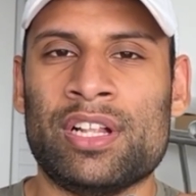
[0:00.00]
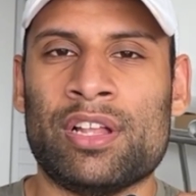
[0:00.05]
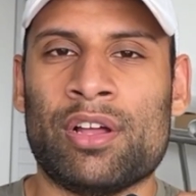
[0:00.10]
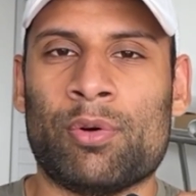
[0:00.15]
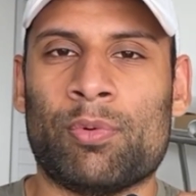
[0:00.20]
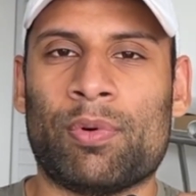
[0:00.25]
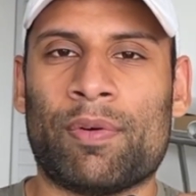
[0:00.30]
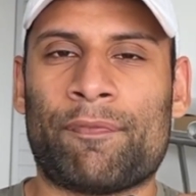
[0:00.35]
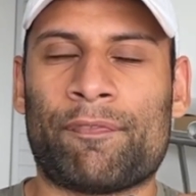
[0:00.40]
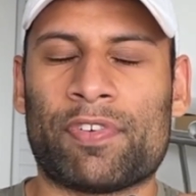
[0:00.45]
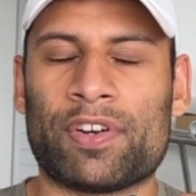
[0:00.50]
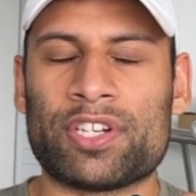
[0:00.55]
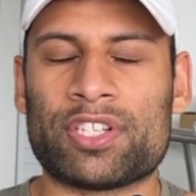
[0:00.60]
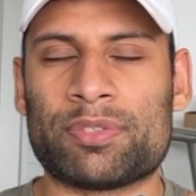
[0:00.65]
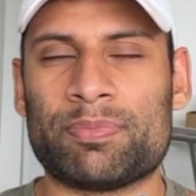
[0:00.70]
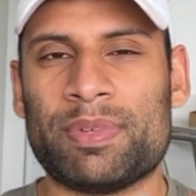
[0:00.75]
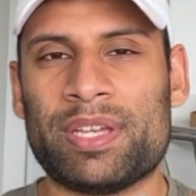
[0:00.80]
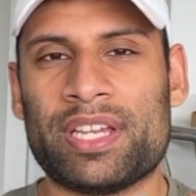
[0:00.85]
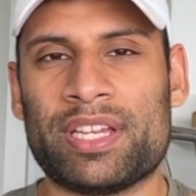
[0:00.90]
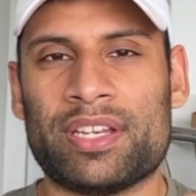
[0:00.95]
What First
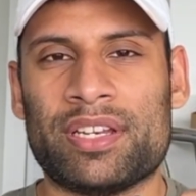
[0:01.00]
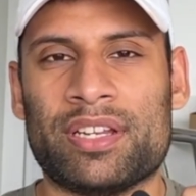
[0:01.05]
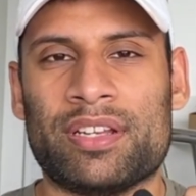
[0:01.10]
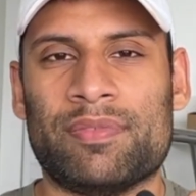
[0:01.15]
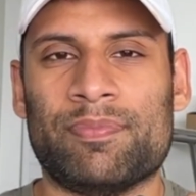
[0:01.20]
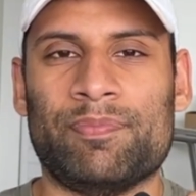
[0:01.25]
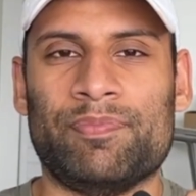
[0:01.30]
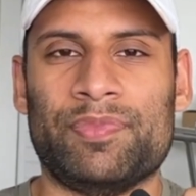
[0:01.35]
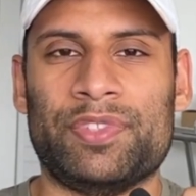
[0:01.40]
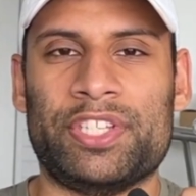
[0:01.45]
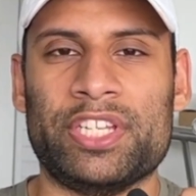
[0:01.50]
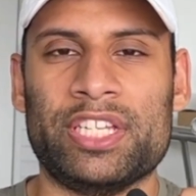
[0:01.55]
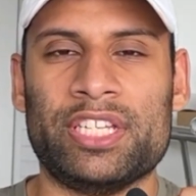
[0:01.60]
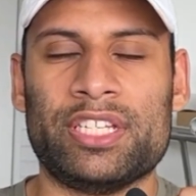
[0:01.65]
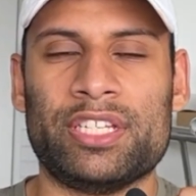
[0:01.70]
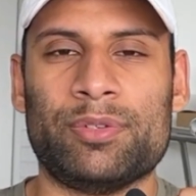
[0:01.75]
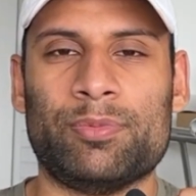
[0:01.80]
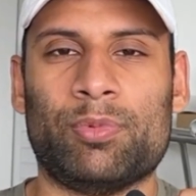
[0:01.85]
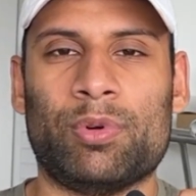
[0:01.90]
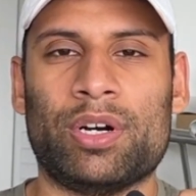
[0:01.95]
Man
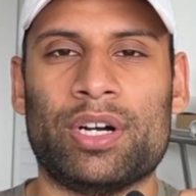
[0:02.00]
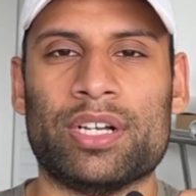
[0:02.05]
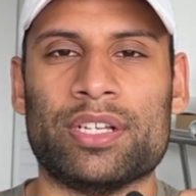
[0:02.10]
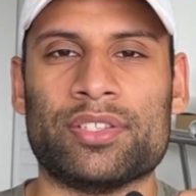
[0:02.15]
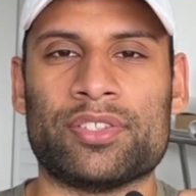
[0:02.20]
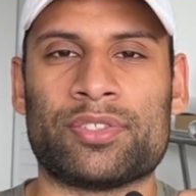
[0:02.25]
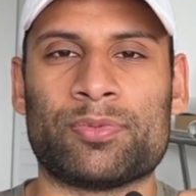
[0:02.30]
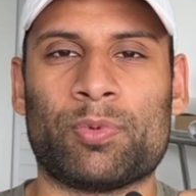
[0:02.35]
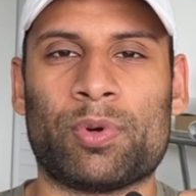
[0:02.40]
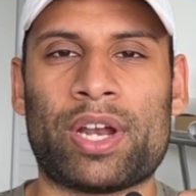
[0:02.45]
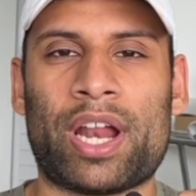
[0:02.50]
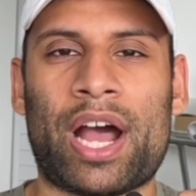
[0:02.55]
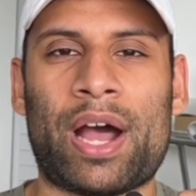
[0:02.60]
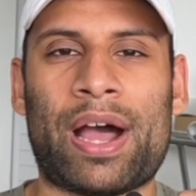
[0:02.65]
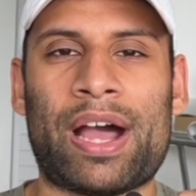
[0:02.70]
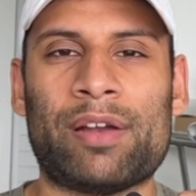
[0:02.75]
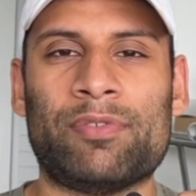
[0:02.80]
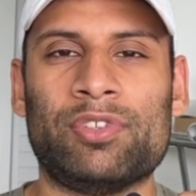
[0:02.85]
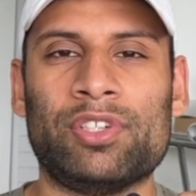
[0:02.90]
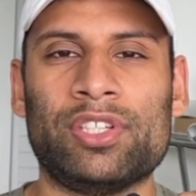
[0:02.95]
did was what
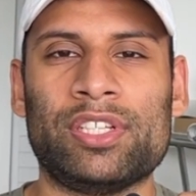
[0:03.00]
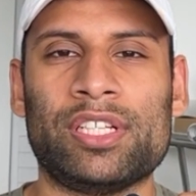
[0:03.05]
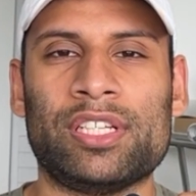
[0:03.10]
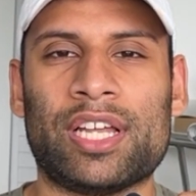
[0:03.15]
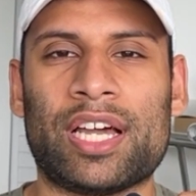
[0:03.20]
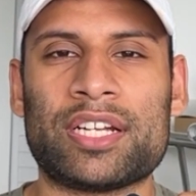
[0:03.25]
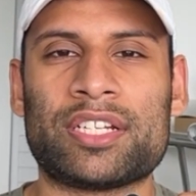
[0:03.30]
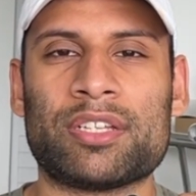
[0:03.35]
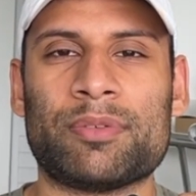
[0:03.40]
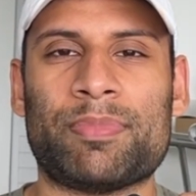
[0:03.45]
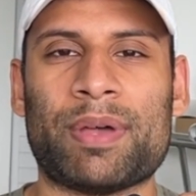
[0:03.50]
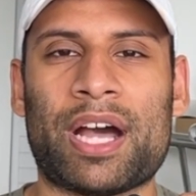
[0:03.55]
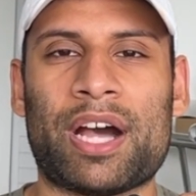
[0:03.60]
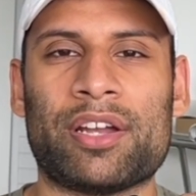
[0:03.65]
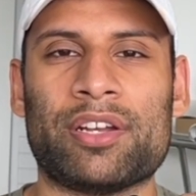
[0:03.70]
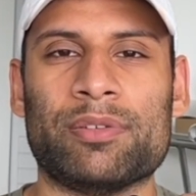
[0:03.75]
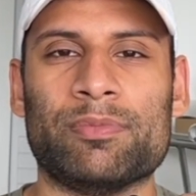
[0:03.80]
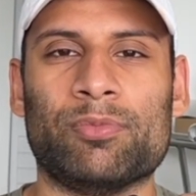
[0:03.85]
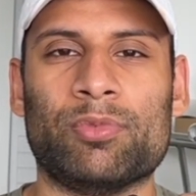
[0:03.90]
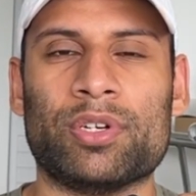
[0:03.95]
I really liked about
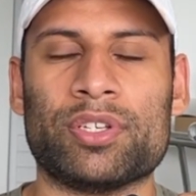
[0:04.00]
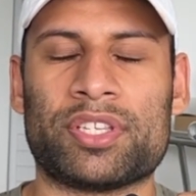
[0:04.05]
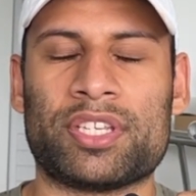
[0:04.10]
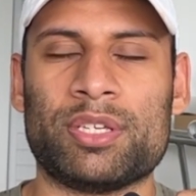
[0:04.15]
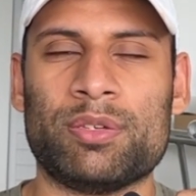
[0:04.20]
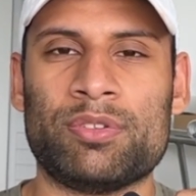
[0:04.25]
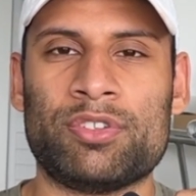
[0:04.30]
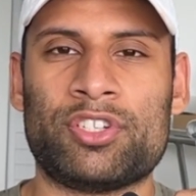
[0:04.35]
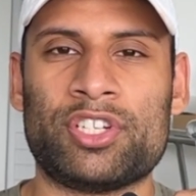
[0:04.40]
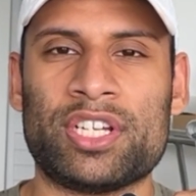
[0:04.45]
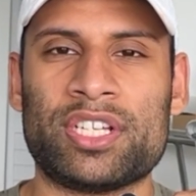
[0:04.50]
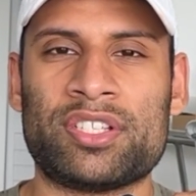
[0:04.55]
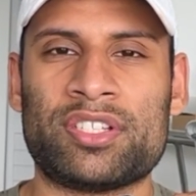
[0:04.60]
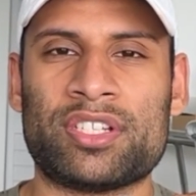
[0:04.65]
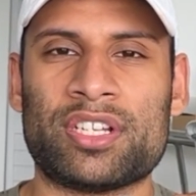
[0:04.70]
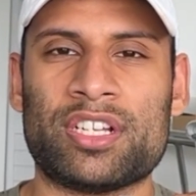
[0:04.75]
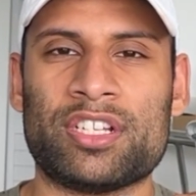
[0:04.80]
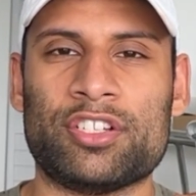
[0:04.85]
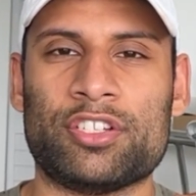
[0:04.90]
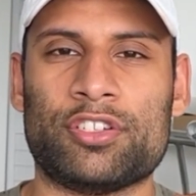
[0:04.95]
him was he was just
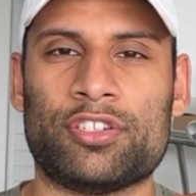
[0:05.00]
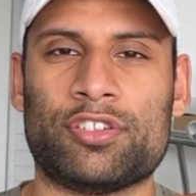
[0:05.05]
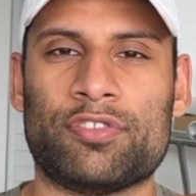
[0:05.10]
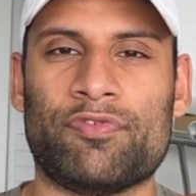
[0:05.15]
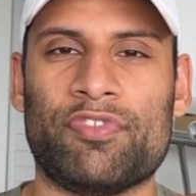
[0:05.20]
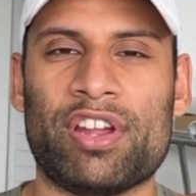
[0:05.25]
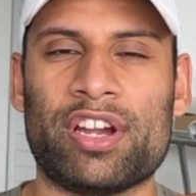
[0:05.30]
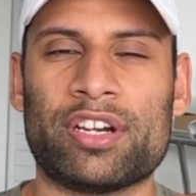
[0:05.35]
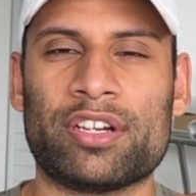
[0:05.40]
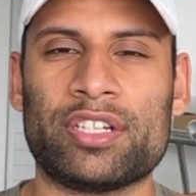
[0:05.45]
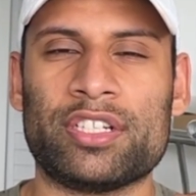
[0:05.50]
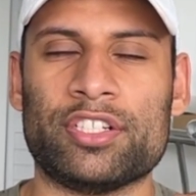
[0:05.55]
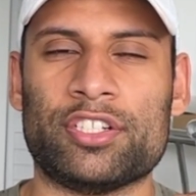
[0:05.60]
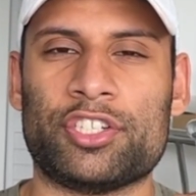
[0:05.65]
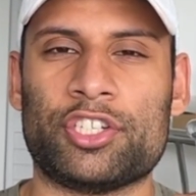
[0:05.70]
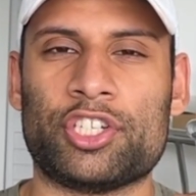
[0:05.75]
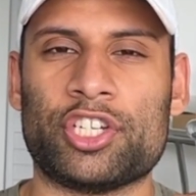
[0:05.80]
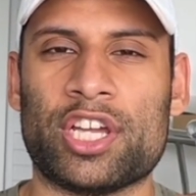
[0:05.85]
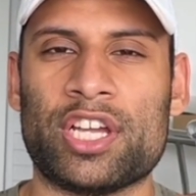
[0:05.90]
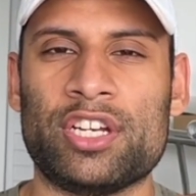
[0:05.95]
a very
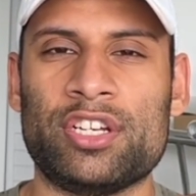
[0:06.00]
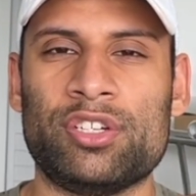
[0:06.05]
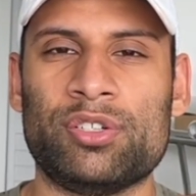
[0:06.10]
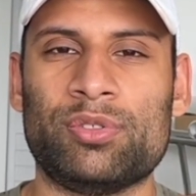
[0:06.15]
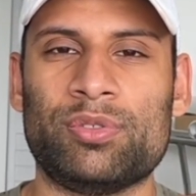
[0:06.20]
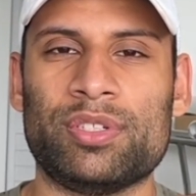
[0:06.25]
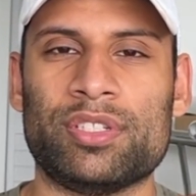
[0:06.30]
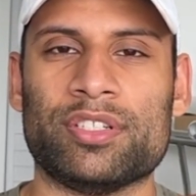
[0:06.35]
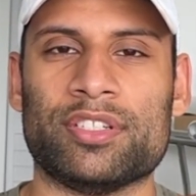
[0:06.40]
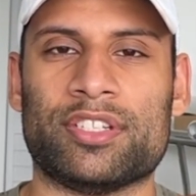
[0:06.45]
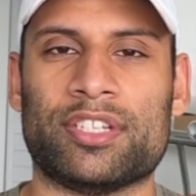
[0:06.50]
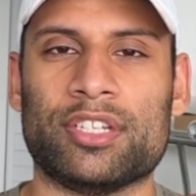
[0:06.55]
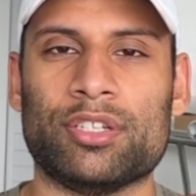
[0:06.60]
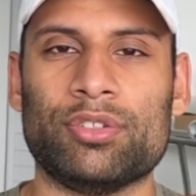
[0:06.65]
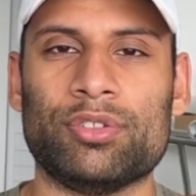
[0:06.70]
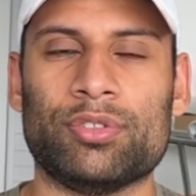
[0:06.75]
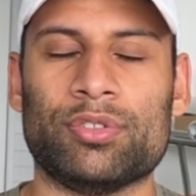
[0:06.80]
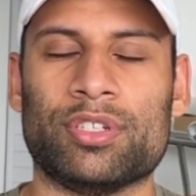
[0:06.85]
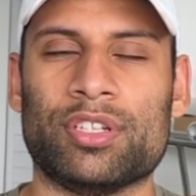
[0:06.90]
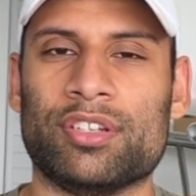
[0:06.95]
genuine
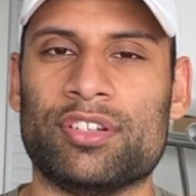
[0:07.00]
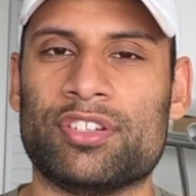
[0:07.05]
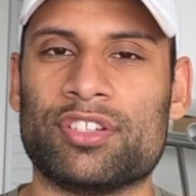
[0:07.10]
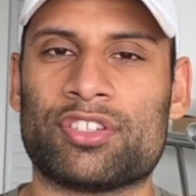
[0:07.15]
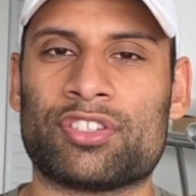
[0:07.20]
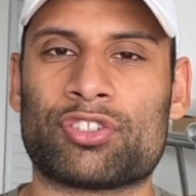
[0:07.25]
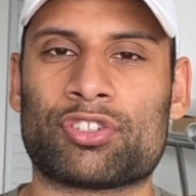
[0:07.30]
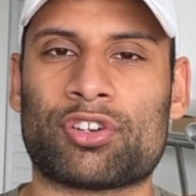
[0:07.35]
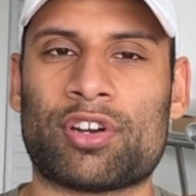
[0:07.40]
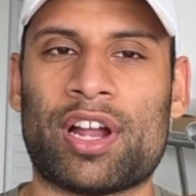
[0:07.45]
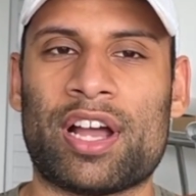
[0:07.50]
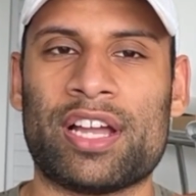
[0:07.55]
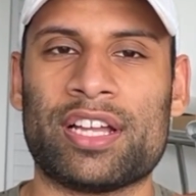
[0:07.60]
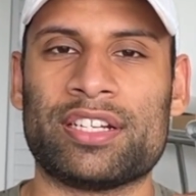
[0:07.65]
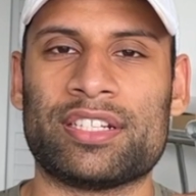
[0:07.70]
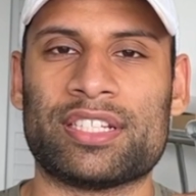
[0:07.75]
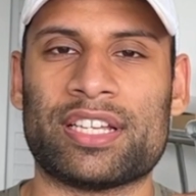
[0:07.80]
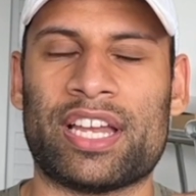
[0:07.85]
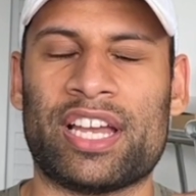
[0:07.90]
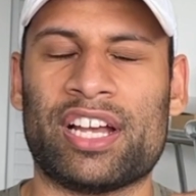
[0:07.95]
dude just trying
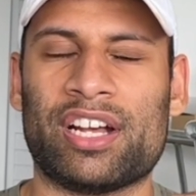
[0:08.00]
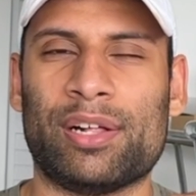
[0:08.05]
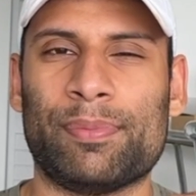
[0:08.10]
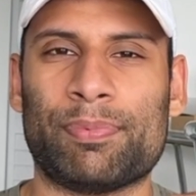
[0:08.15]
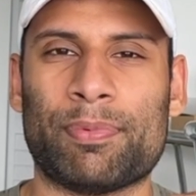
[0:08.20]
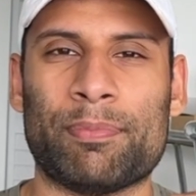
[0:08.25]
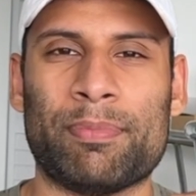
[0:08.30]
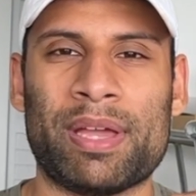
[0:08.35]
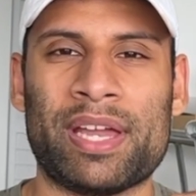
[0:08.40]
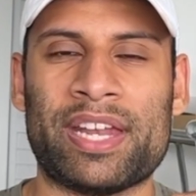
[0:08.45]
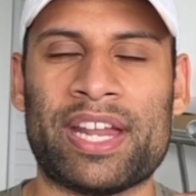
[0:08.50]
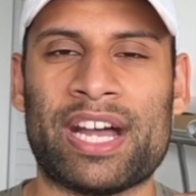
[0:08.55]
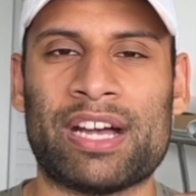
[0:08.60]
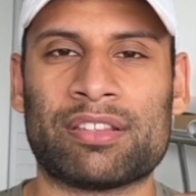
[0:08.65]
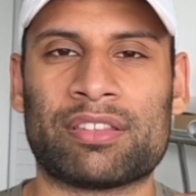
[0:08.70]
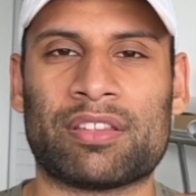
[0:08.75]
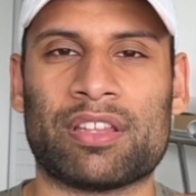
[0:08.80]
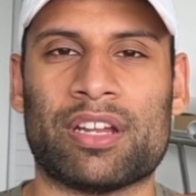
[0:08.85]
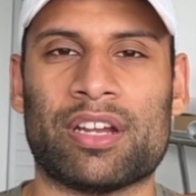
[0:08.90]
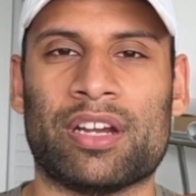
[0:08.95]
to help men
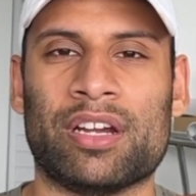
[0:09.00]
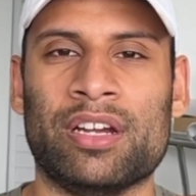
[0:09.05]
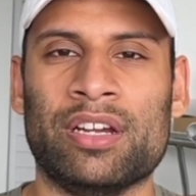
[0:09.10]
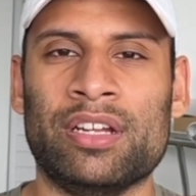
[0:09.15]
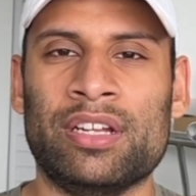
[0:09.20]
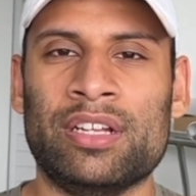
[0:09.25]
out there.